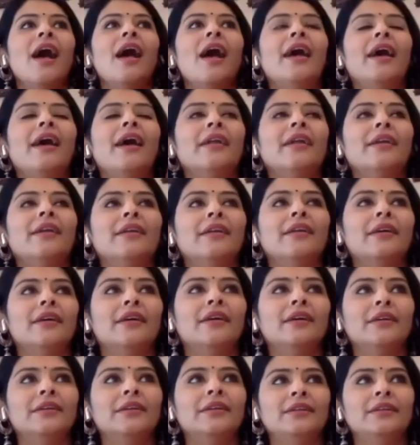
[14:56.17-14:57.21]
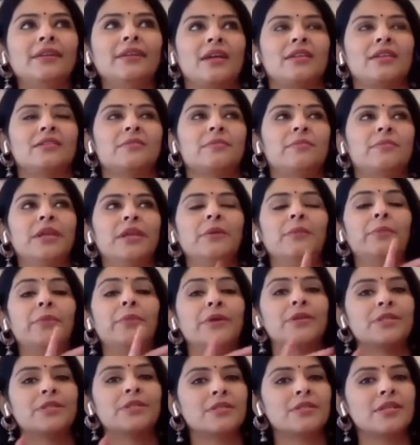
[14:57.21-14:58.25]
and uh, yes being
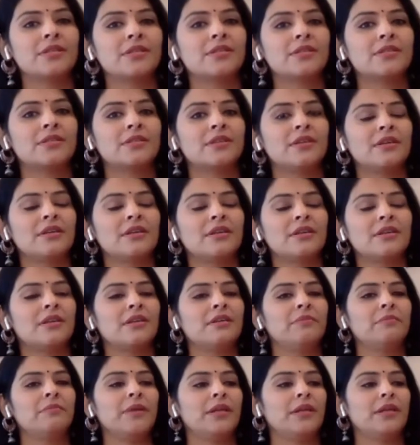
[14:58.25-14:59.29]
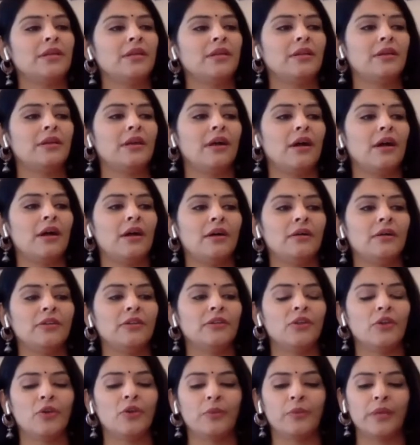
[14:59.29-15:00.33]
persistent being uh, you
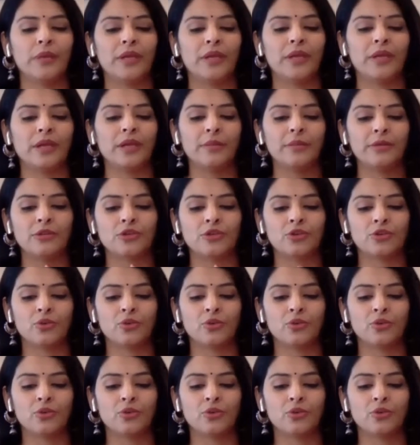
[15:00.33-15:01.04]
know being able to